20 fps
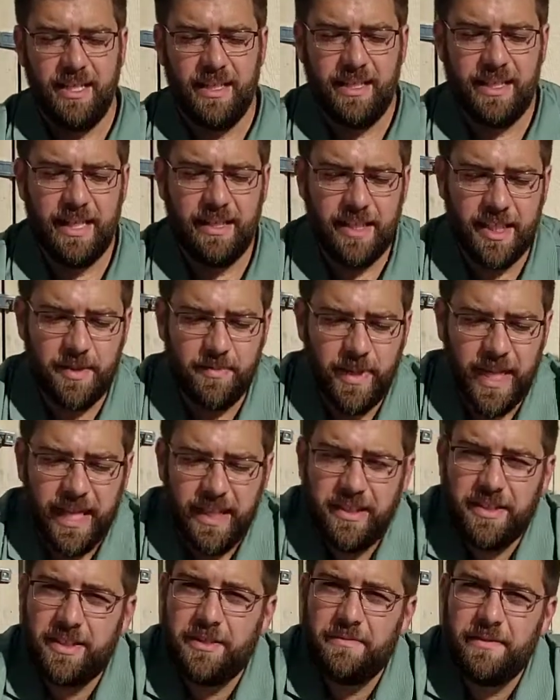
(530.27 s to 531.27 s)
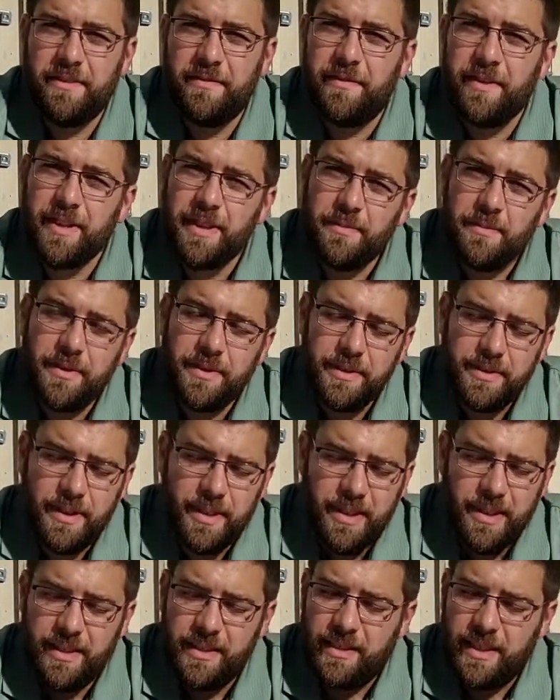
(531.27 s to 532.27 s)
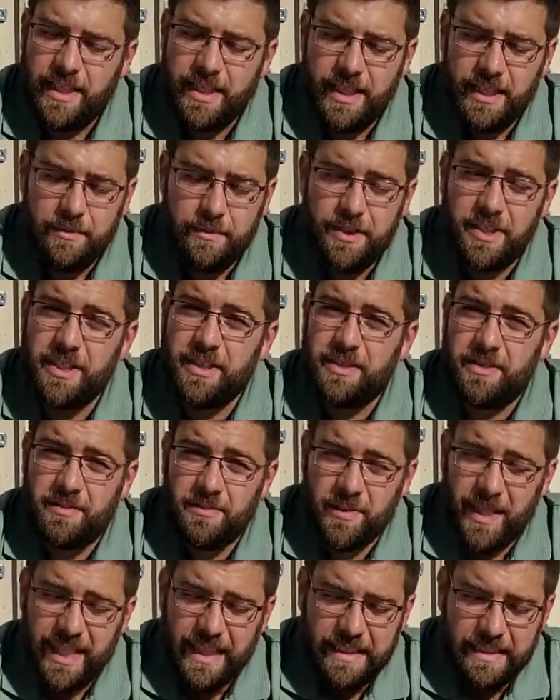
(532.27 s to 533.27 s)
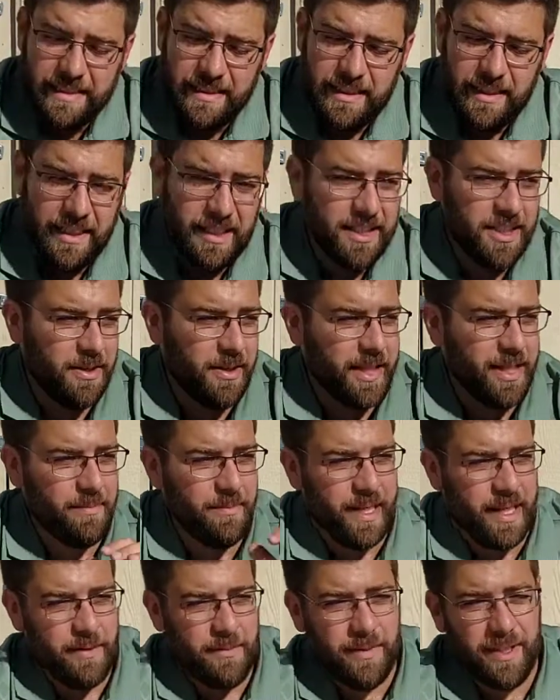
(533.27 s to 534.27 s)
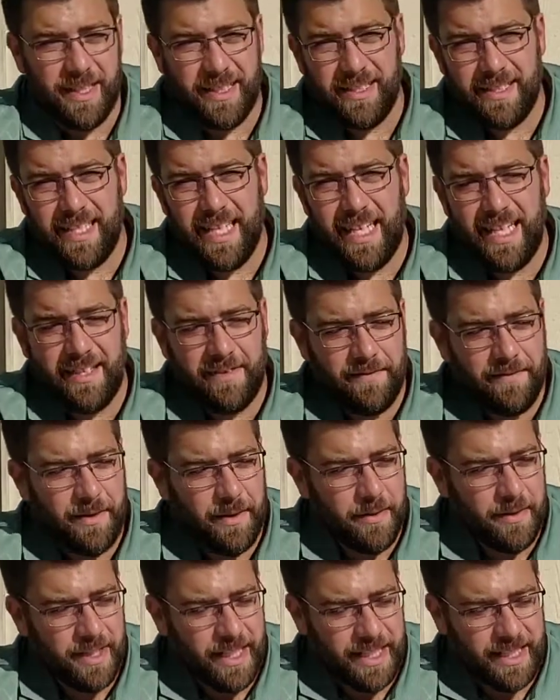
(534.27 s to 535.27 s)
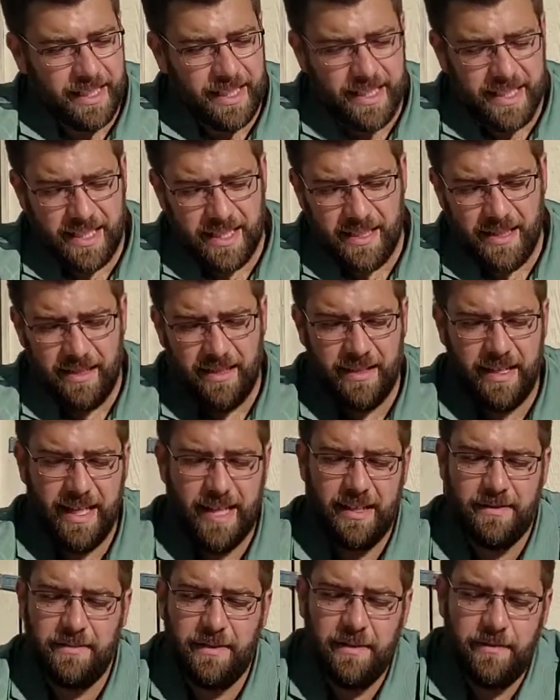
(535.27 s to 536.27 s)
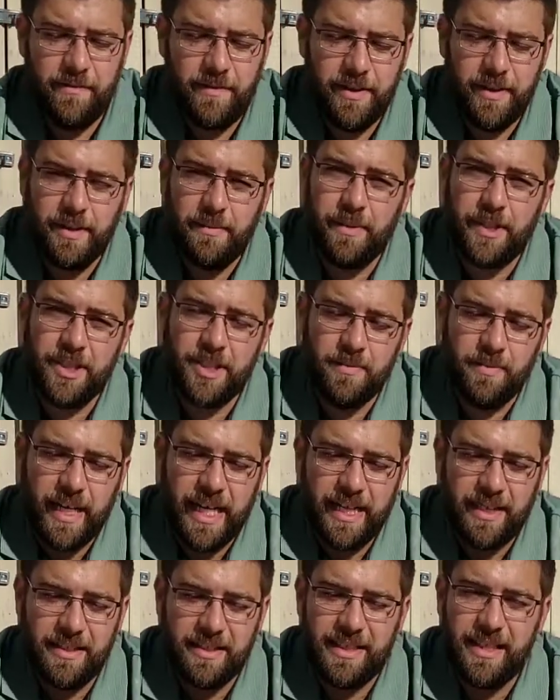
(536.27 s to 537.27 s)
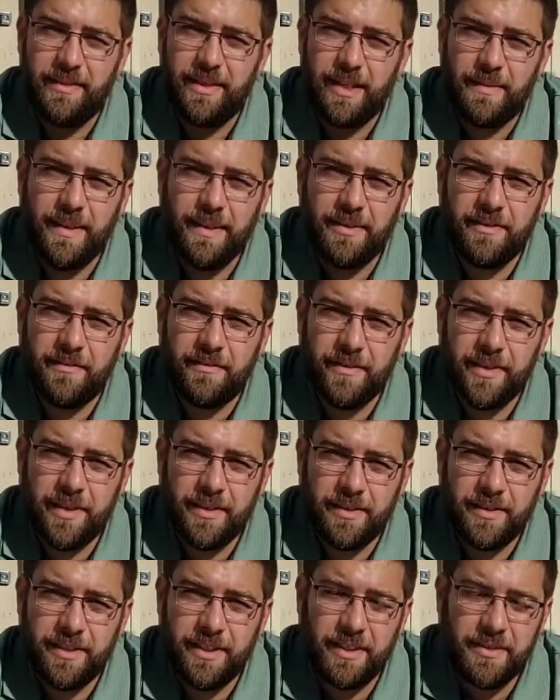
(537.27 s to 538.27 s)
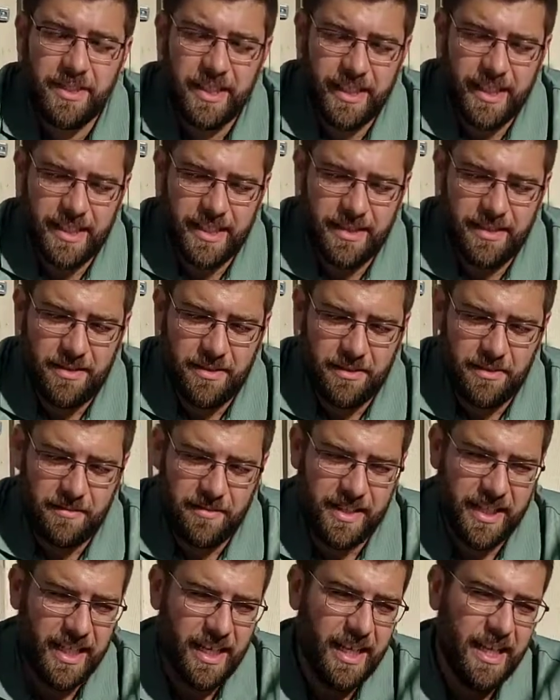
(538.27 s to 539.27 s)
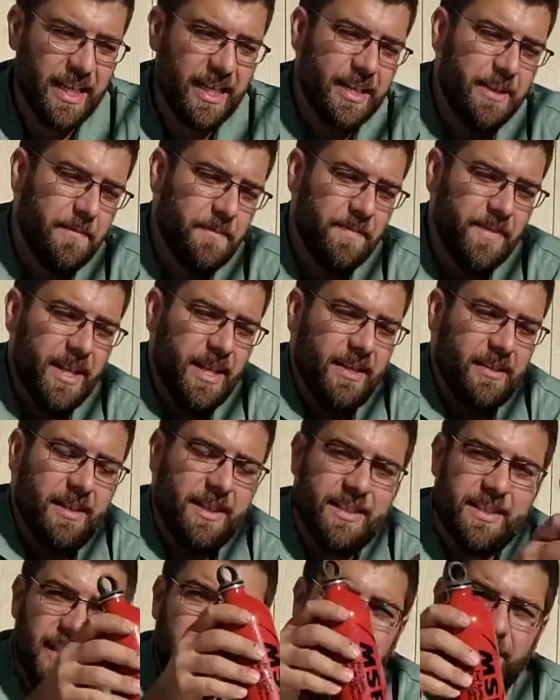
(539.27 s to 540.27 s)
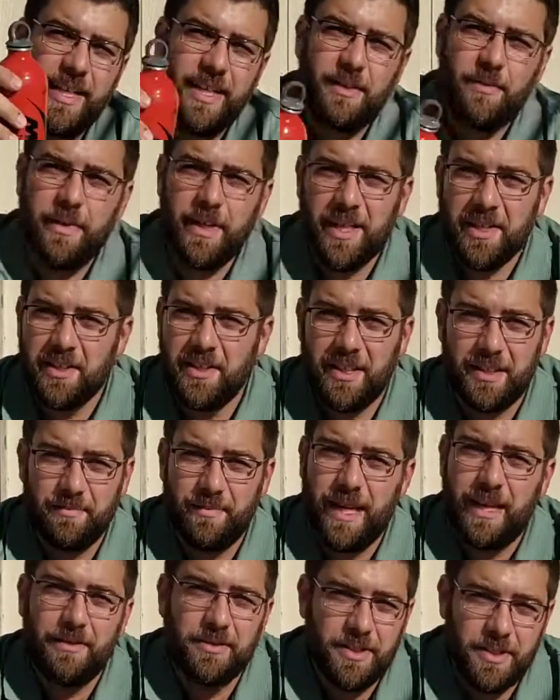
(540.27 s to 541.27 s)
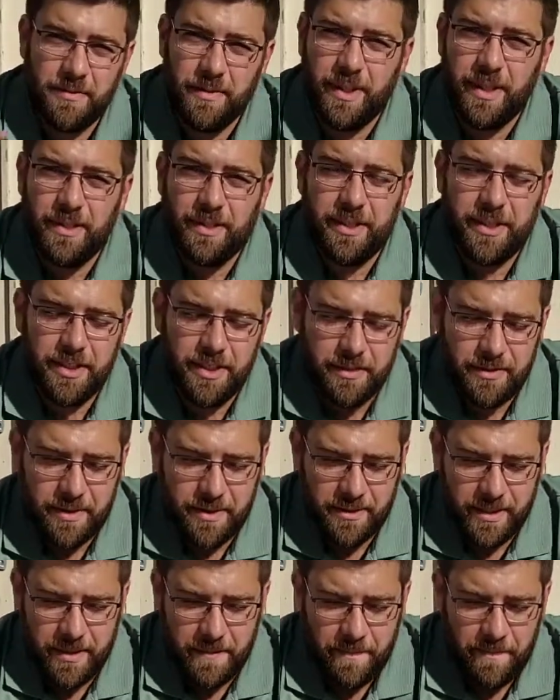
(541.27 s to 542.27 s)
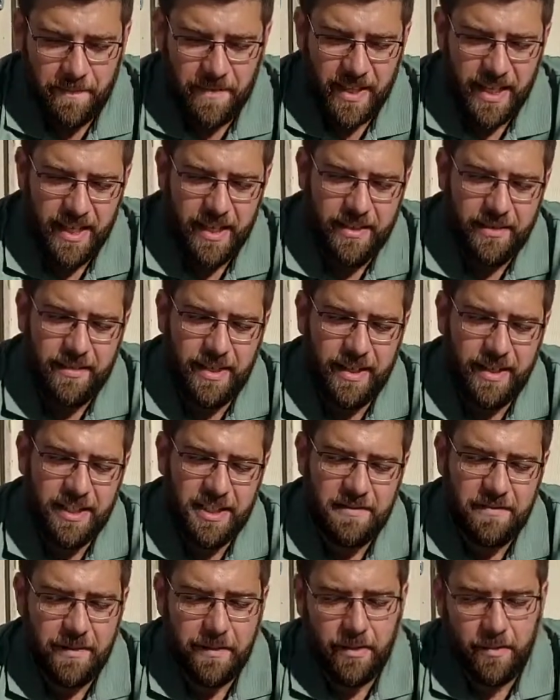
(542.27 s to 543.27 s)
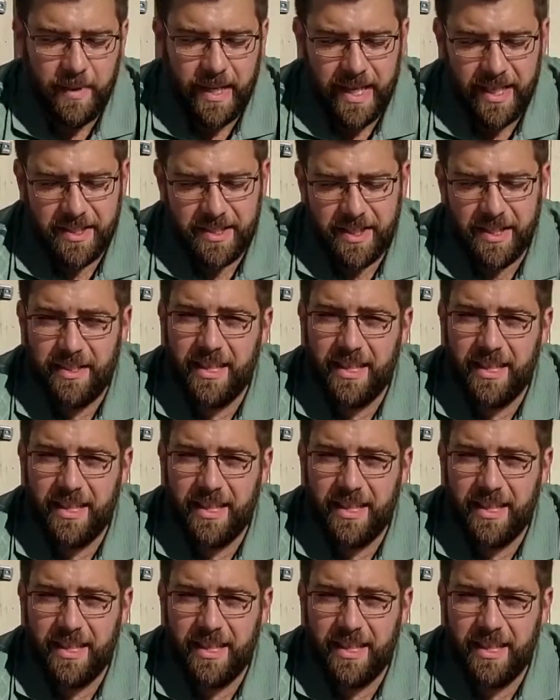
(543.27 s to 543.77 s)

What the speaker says: Now these bottles are refillable, which is great. So I can buy one tank of fuel like this and refill a bunch of bottles. Now when I'm out in the field using these stoves, let's say I've got a week-long Boundary Water canoe trip. All right, this fuel bottle is going to